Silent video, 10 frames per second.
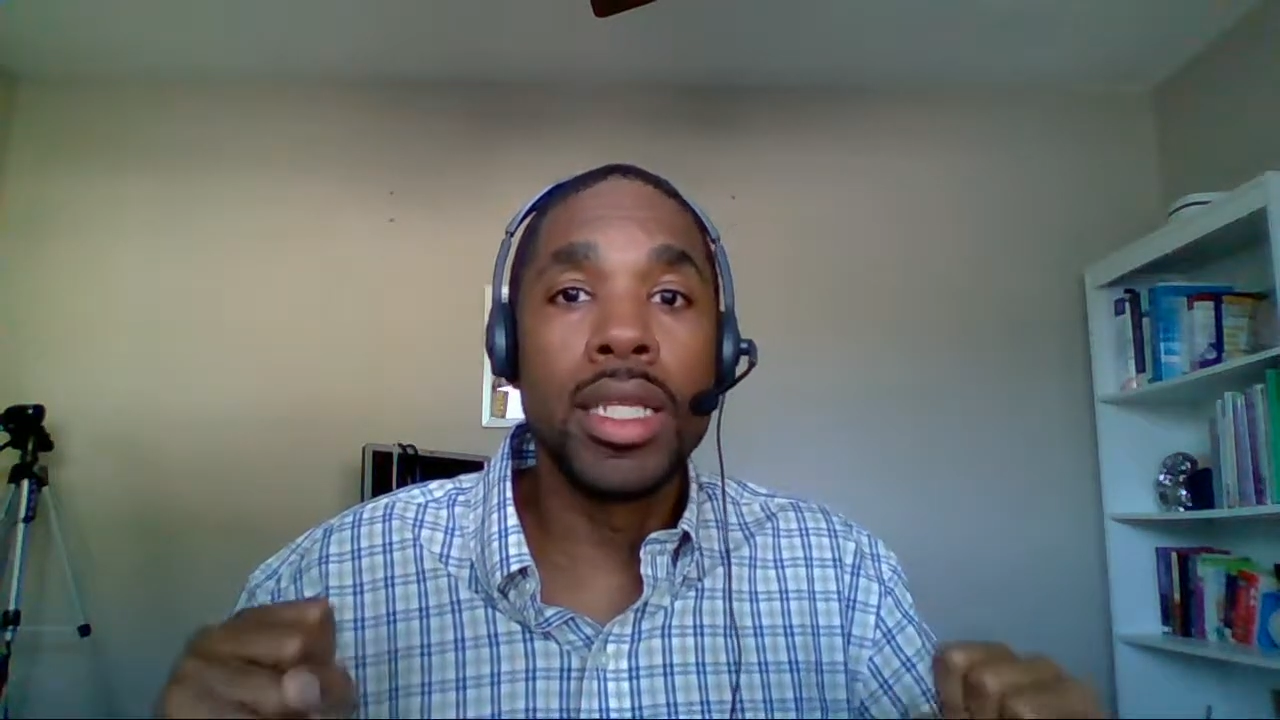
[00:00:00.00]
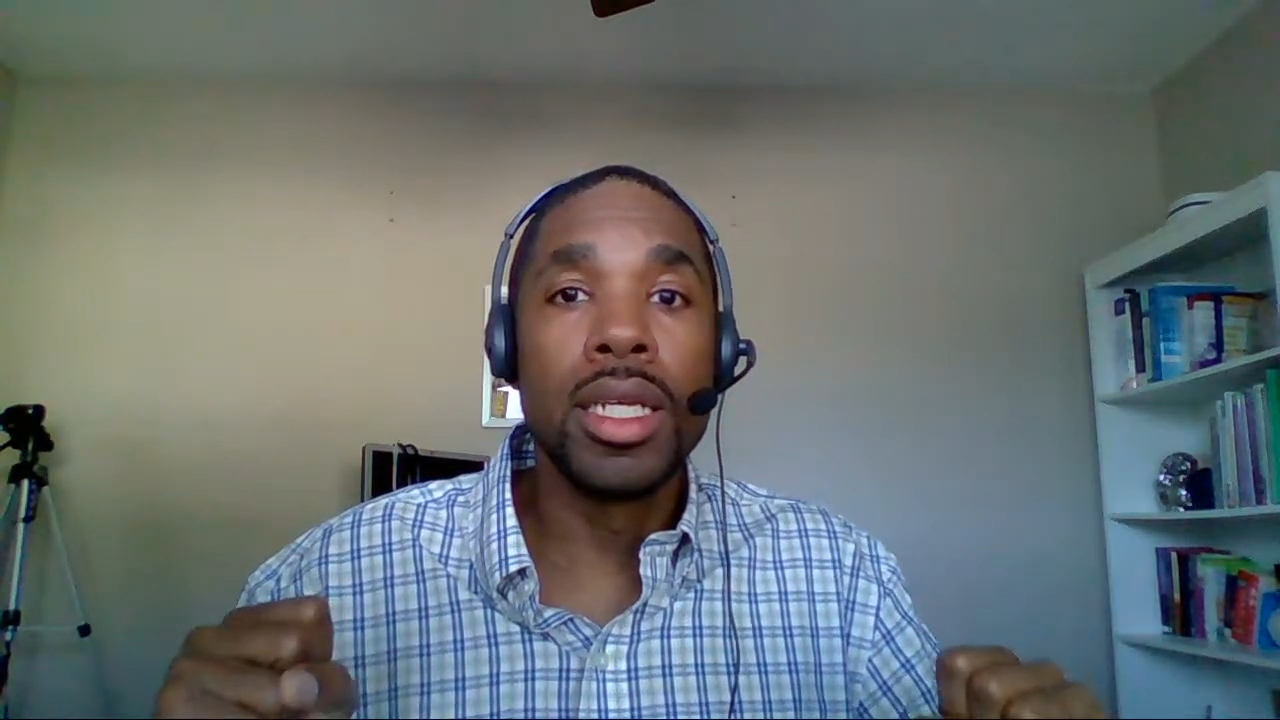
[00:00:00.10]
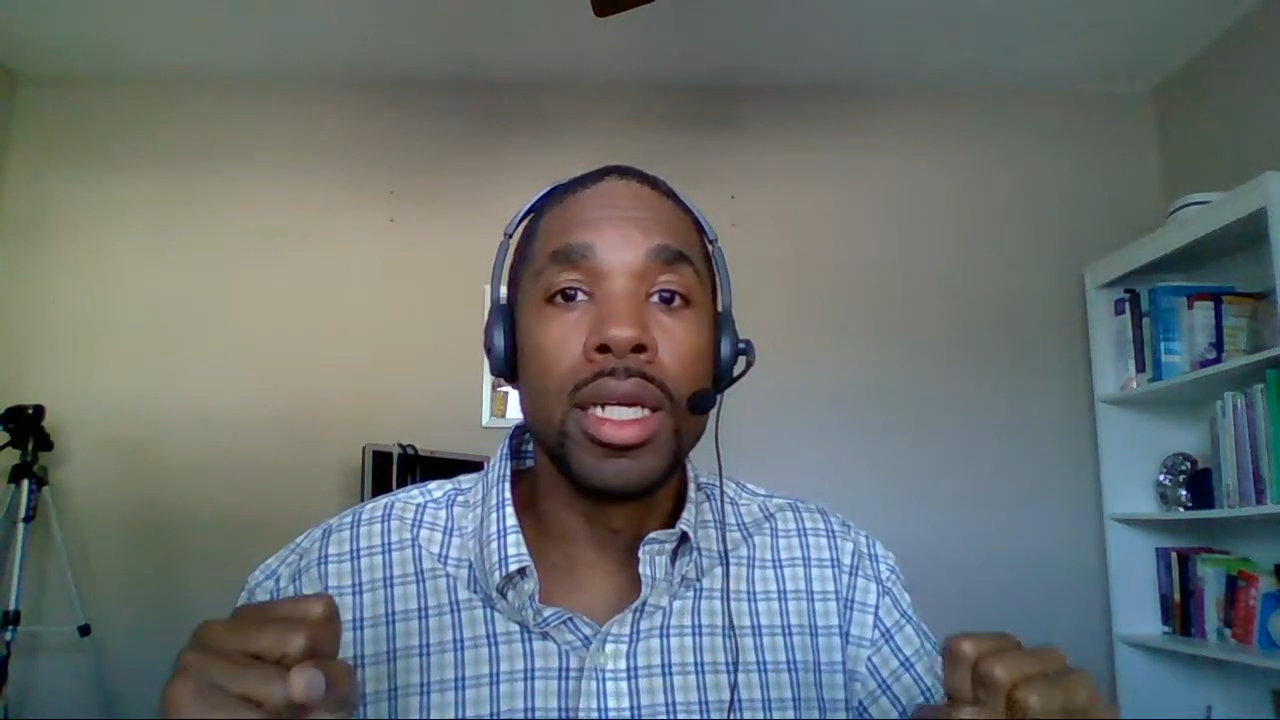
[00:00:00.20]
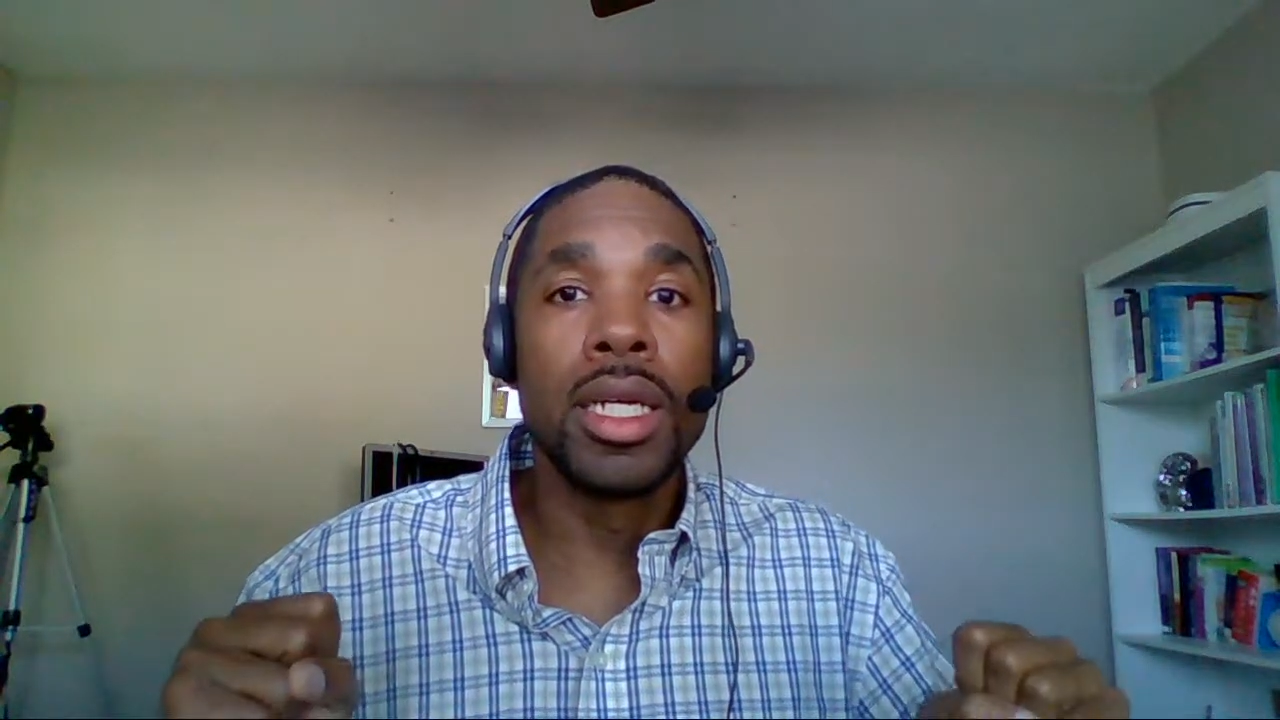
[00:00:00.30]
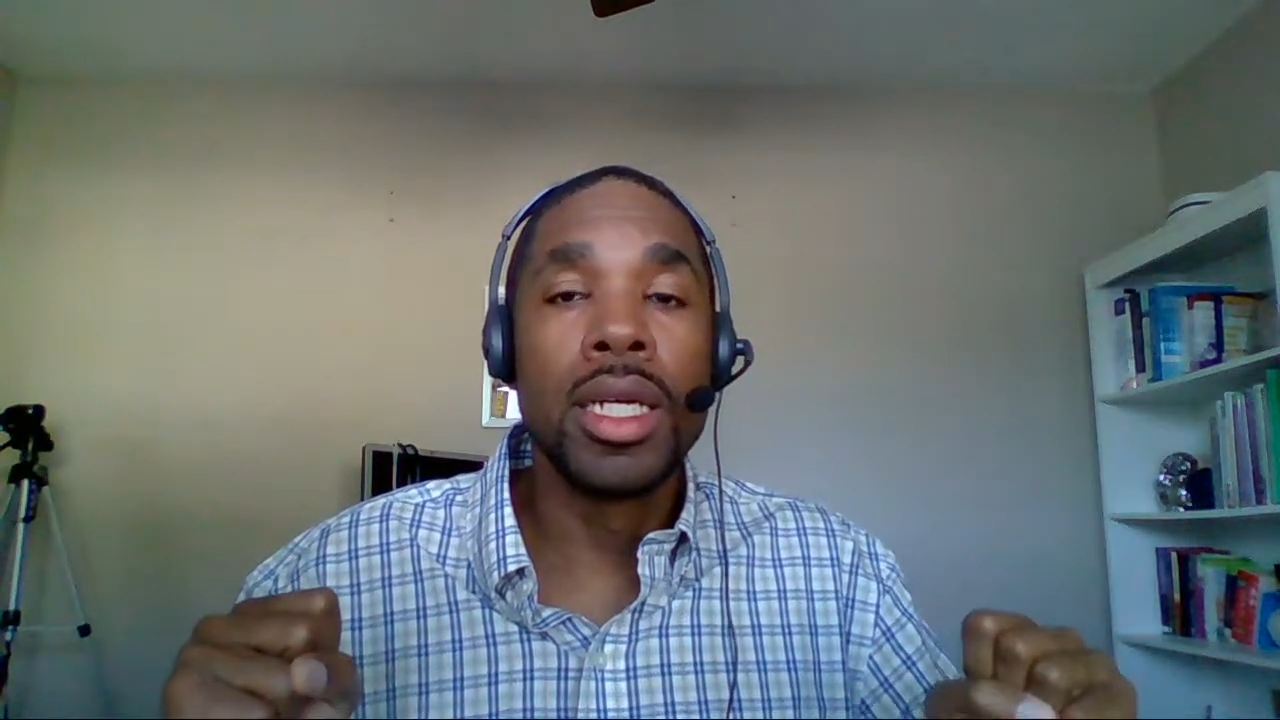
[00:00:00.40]

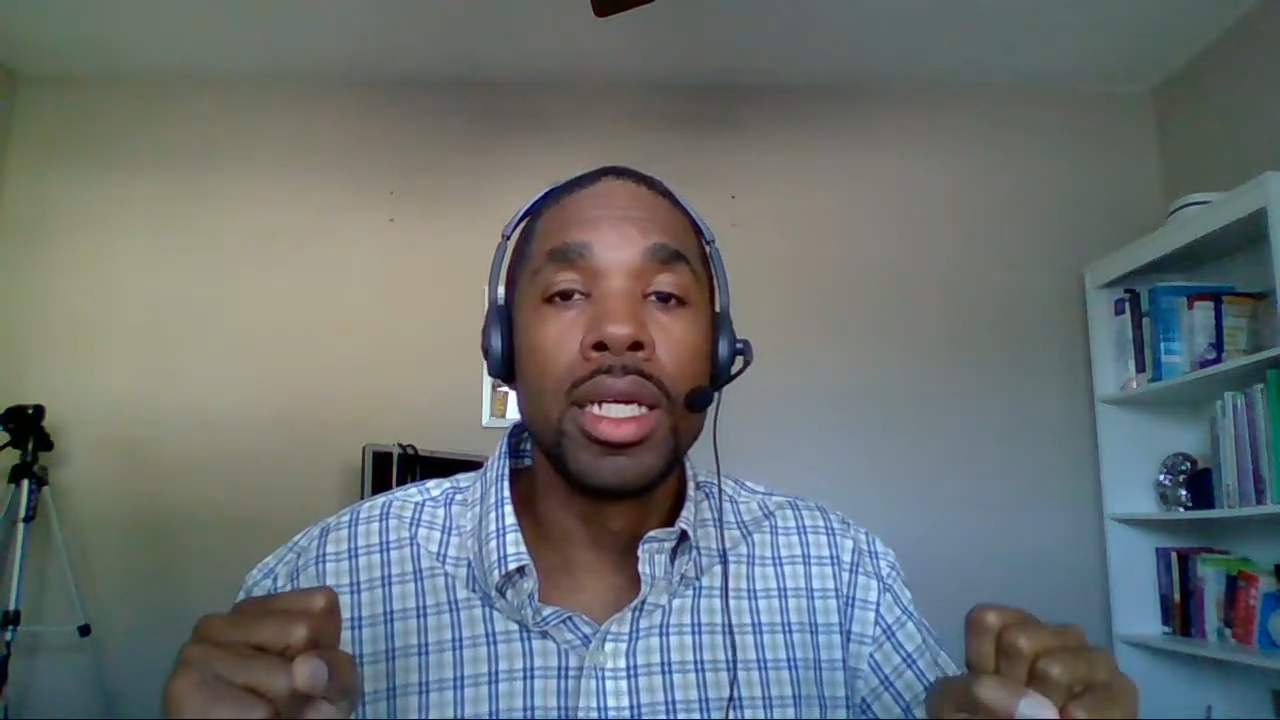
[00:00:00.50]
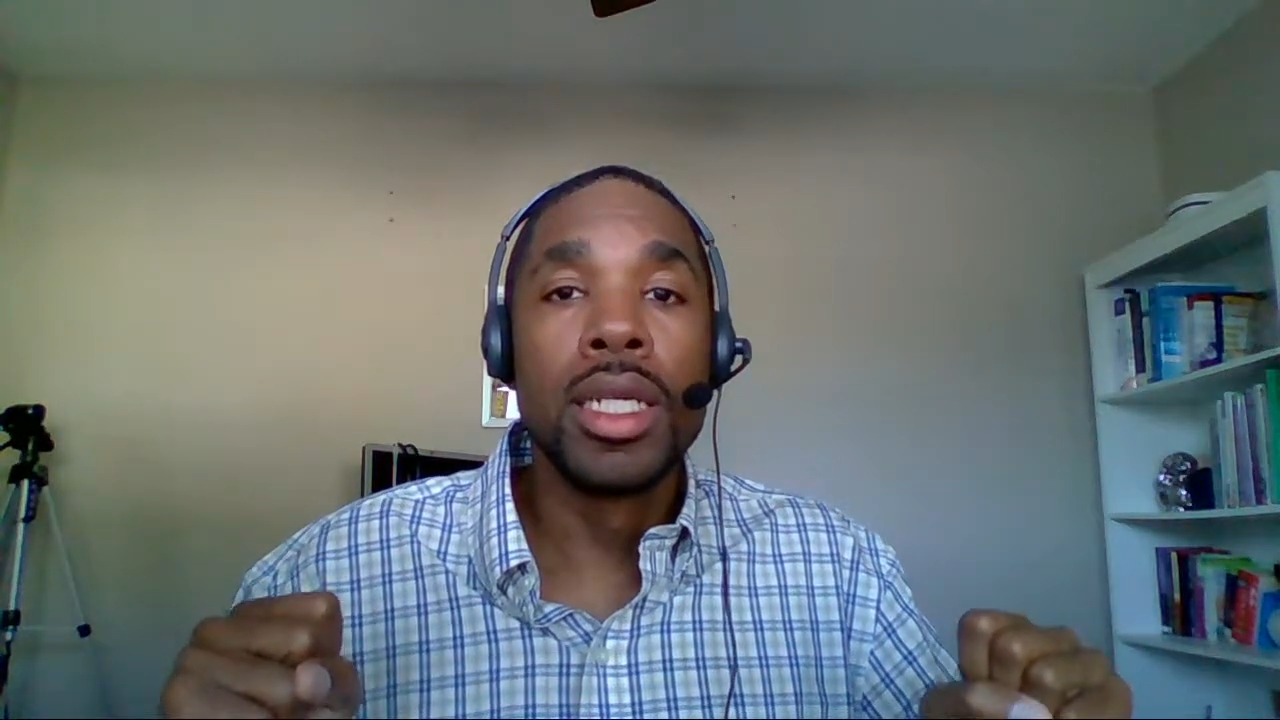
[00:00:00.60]
the